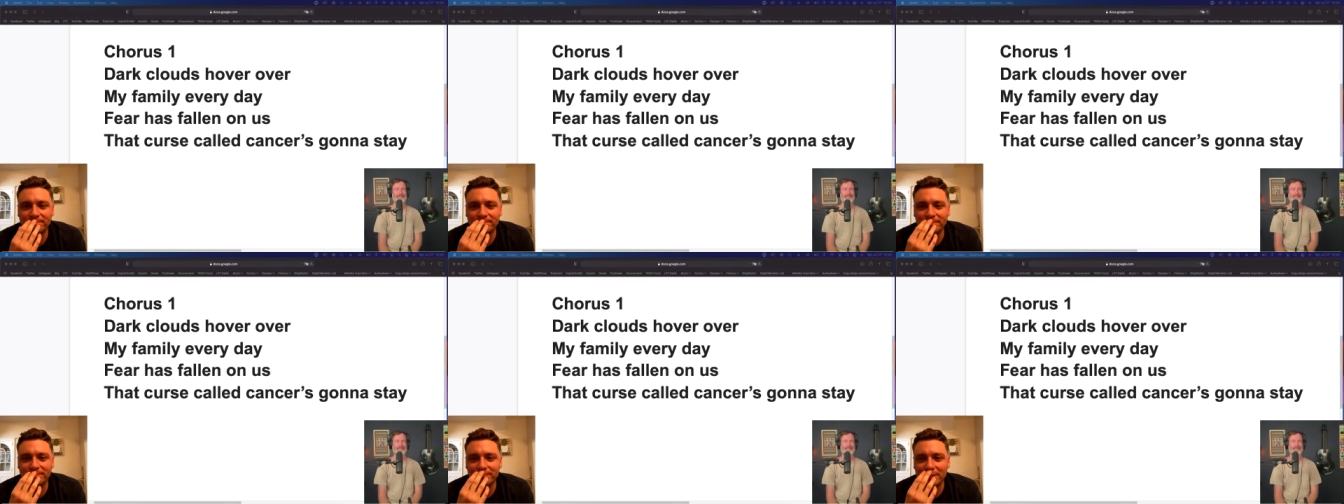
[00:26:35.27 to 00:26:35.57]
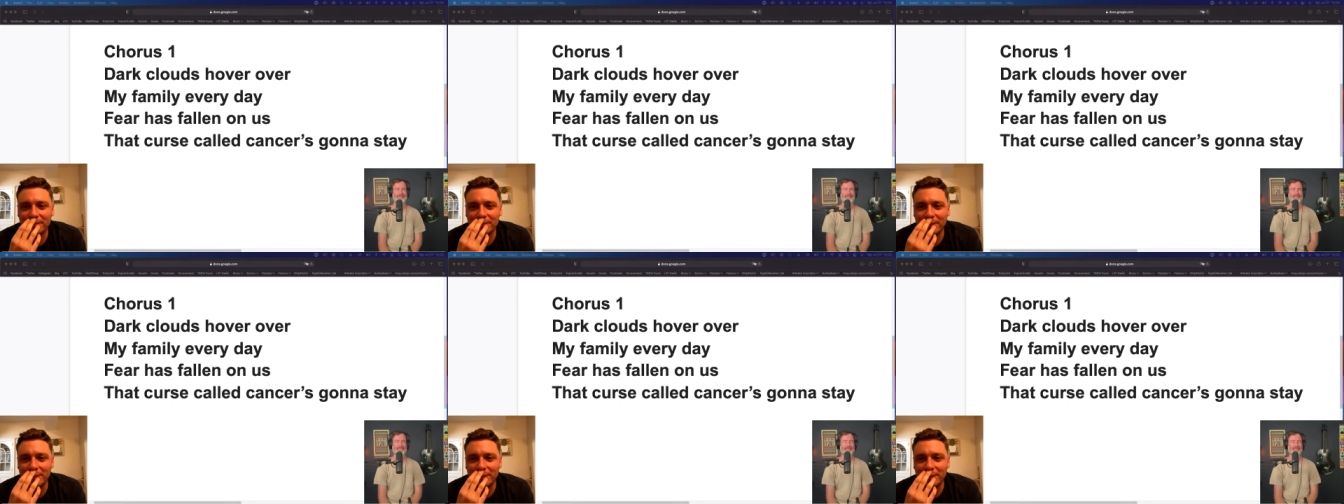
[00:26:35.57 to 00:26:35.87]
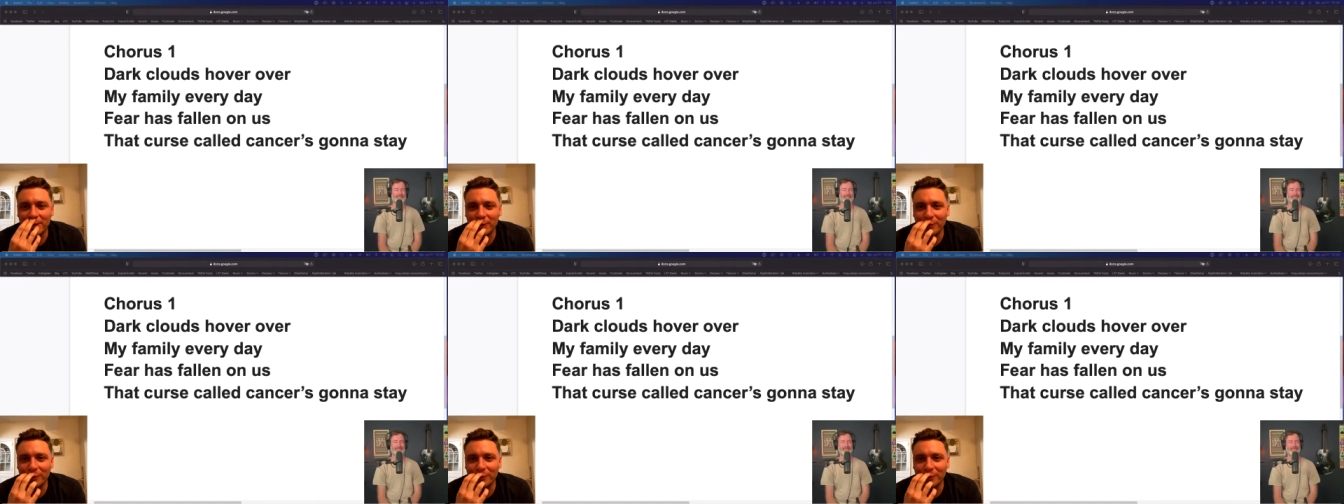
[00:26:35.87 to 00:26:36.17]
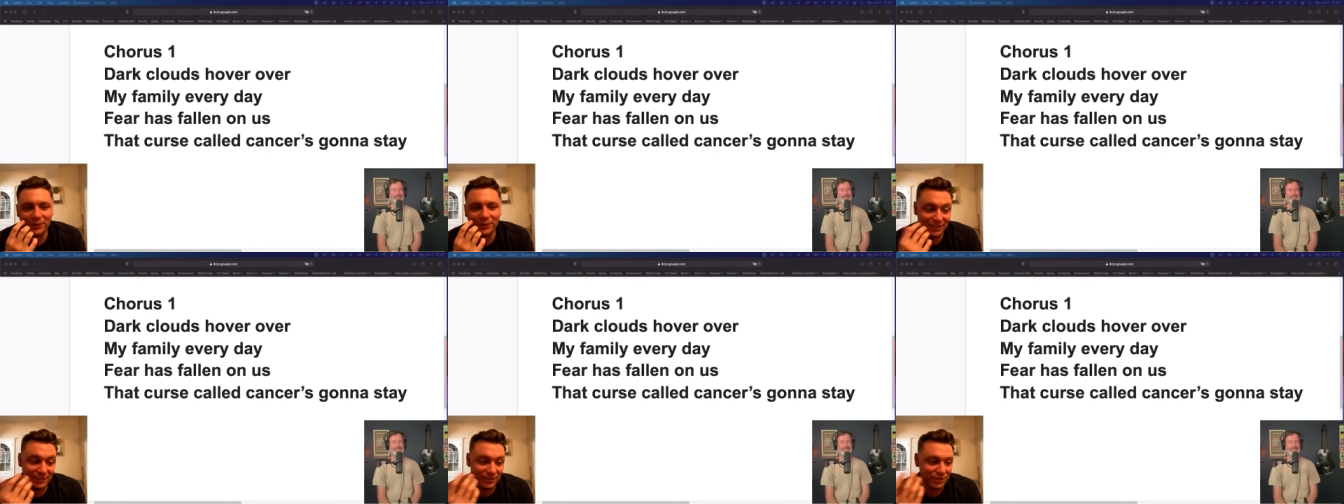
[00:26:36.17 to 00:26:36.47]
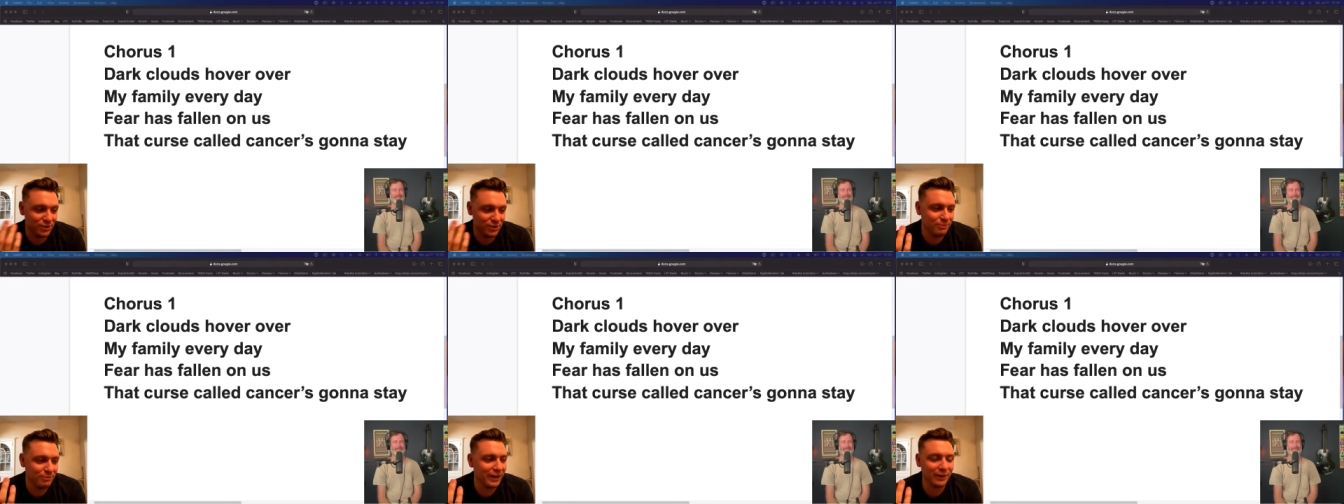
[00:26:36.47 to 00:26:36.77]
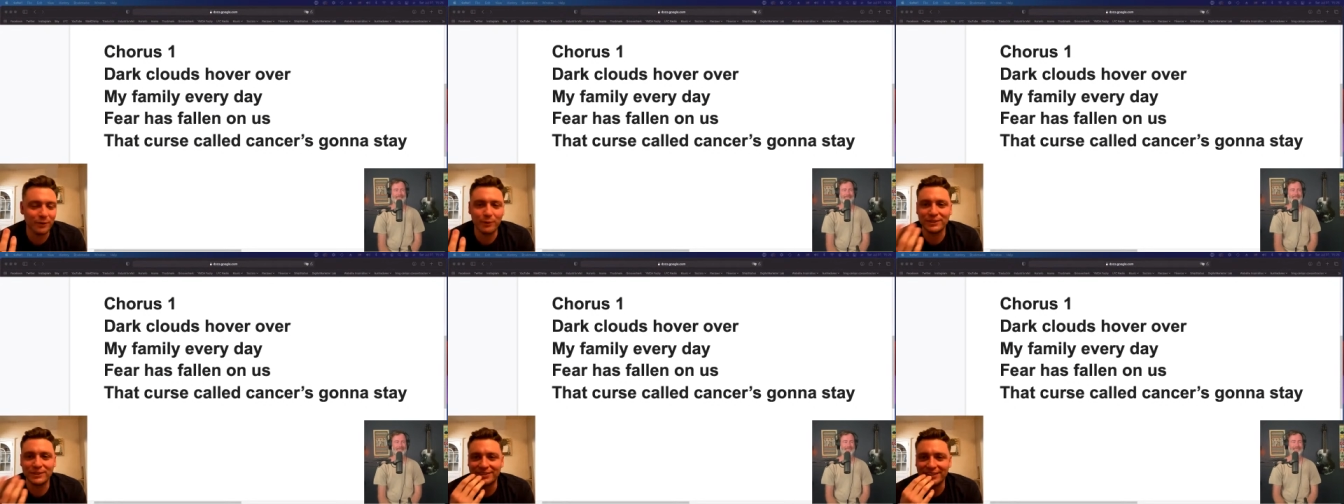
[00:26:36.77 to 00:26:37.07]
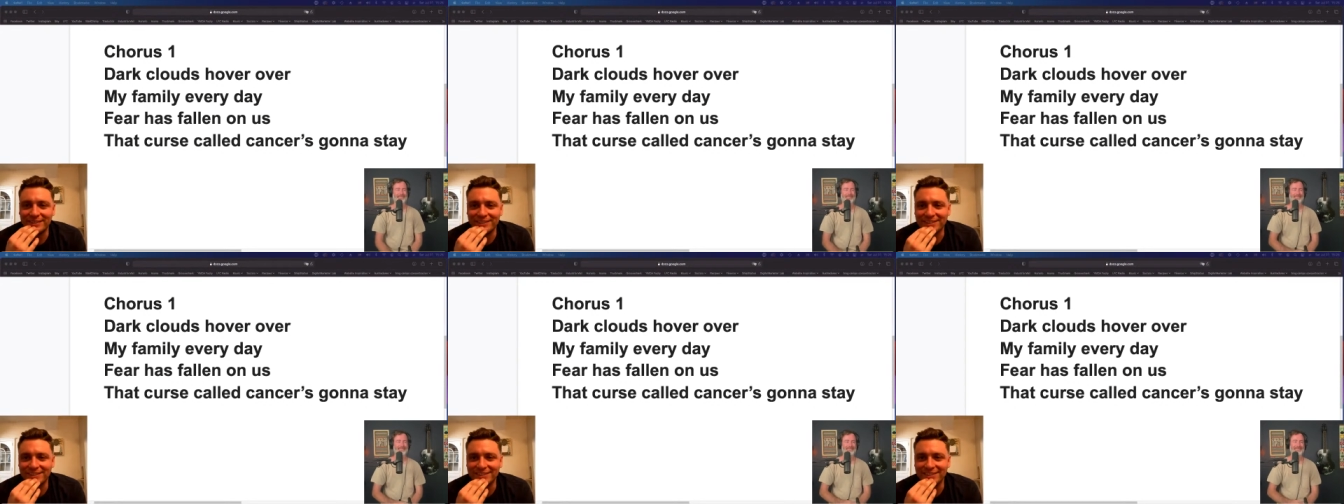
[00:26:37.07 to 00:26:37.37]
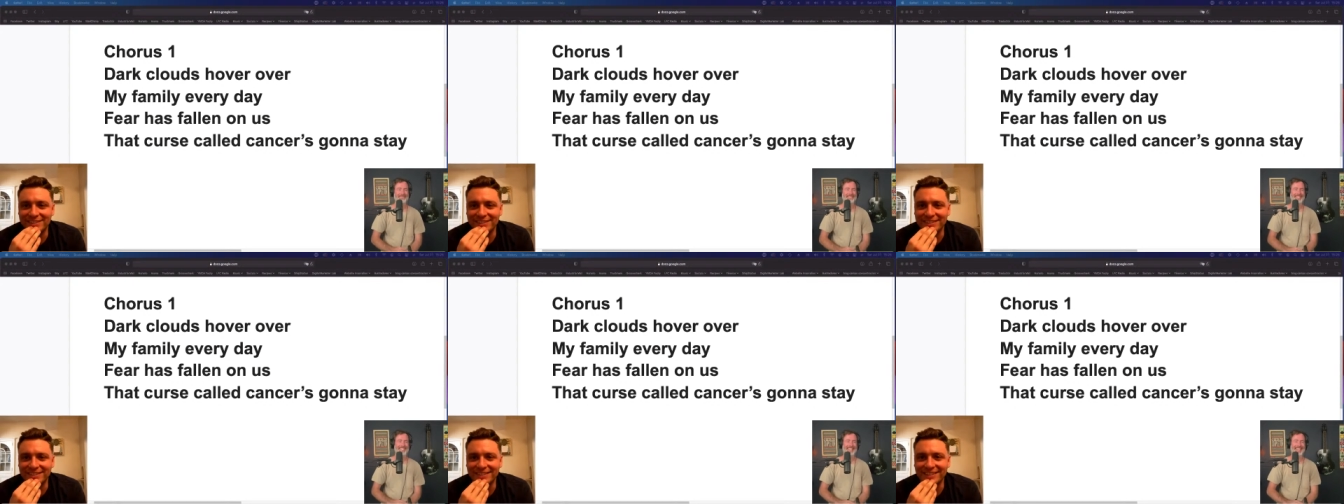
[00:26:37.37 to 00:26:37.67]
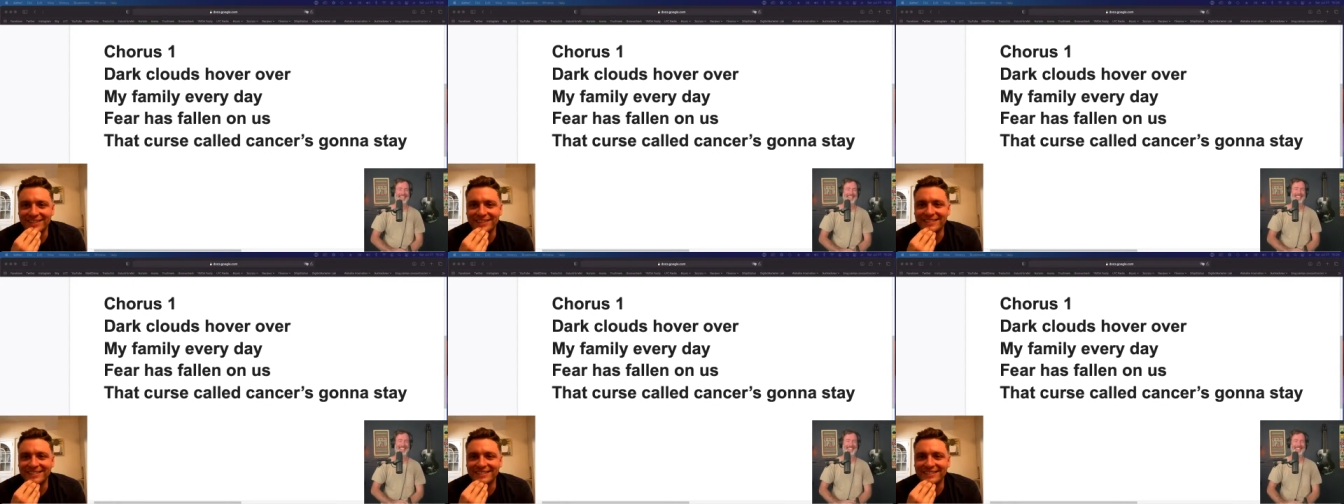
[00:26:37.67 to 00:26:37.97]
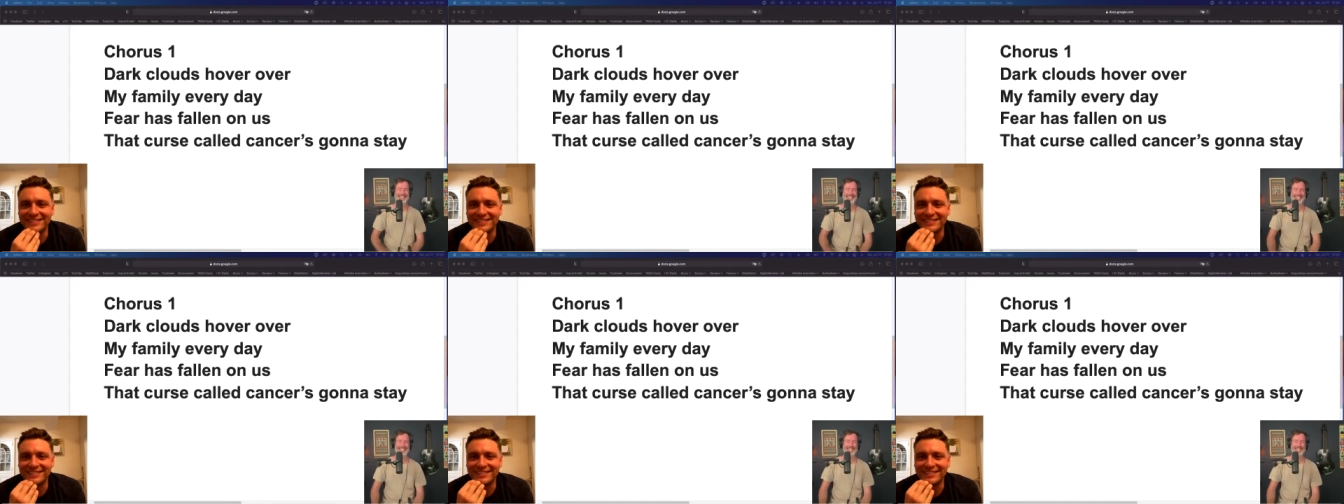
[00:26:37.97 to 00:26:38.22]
You should write a course that just talks